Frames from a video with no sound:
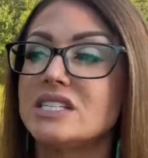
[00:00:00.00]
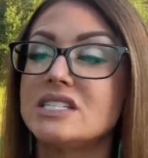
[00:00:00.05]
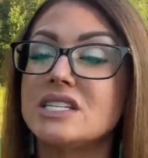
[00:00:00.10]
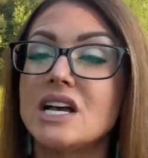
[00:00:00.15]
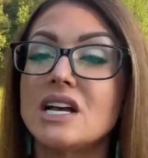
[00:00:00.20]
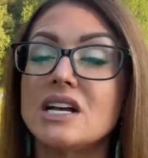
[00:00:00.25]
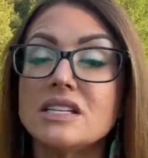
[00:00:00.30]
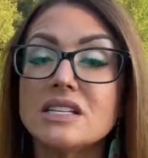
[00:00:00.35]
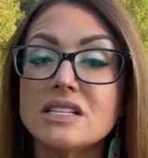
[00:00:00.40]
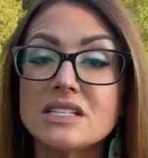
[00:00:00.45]

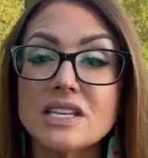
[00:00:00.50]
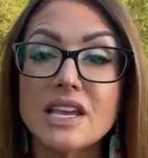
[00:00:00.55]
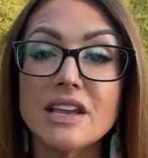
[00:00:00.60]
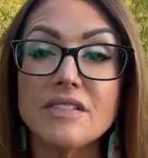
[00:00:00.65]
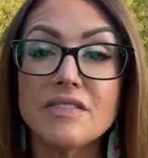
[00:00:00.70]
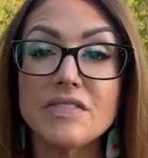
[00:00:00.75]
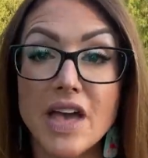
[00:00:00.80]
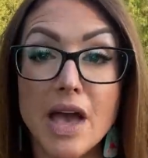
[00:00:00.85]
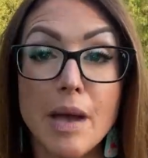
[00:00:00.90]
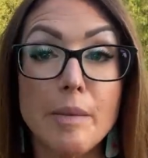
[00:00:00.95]
does
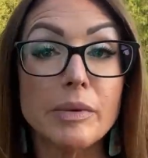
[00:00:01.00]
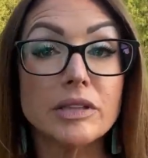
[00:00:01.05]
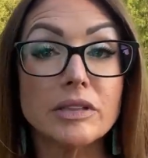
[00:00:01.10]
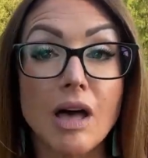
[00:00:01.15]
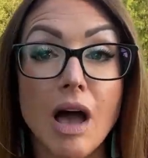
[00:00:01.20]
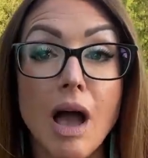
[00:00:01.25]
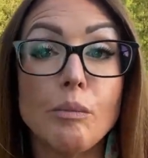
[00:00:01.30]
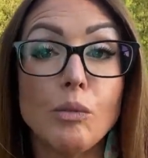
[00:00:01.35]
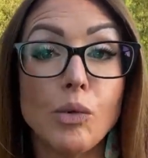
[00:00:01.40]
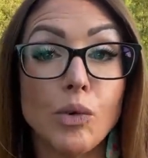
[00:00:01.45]
give them a
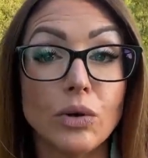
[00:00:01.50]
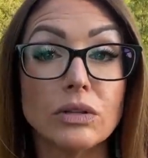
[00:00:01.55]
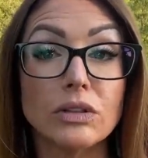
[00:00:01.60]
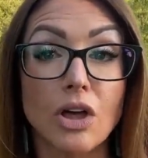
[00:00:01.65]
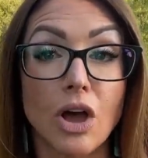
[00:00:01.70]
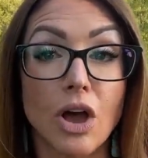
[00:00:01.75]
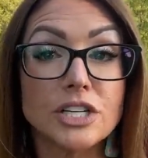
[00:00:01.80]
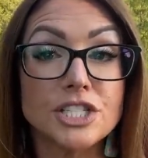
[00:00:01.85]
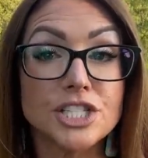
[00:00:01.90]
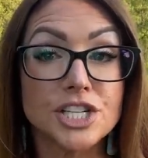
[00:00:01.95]
lot more
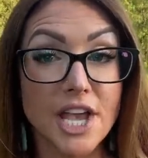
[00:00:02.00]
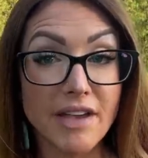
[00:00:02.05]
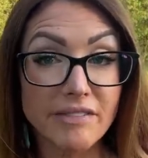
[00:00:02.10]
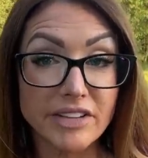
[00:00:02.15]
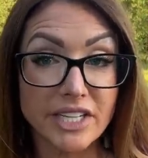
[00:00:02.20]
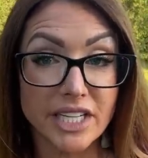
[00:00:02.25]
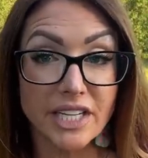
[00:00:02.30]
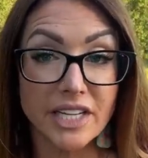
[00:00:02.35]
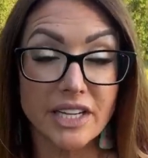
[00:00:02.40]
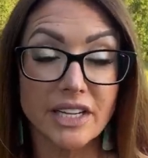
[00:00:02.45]

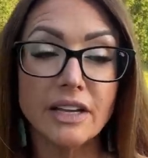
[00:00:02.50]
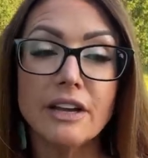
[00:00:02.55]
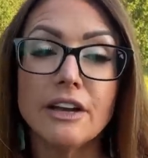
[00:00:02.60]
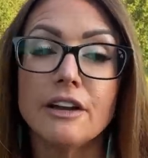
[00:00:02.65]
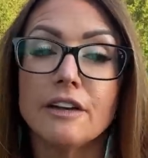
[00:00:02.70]
longevity